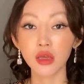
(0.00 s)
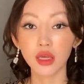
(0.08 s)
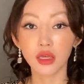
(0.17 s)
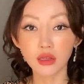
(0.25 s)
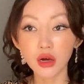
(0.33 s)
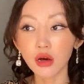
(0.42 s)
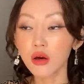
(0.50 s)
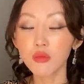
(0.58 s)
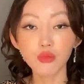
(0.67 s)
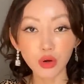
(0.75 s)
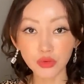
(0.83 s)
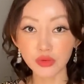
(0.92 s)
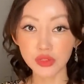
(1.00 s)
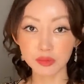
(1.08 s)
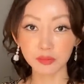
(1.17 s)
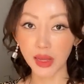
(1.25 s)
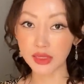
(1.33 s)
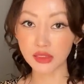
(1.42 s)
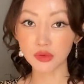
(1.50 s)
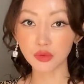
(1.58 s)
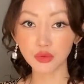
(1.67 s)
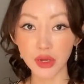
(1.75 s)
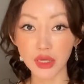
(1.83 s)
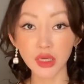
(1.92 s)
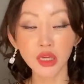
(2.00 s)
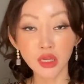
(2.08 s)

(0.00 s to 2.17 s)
in a more responsible way,